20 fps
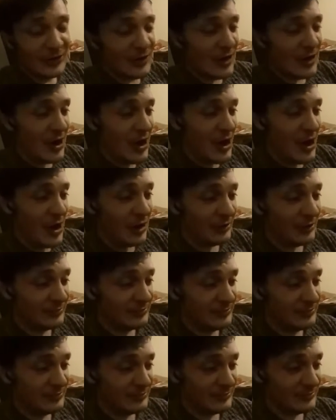Uh,
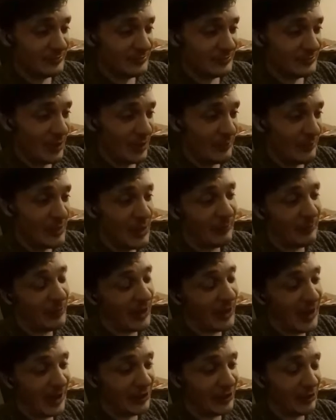I mean, I've
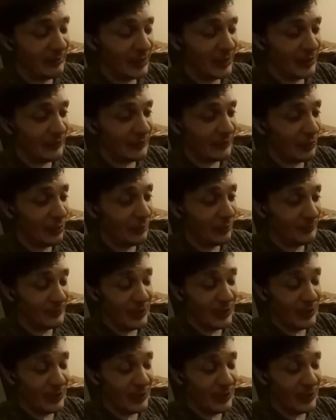got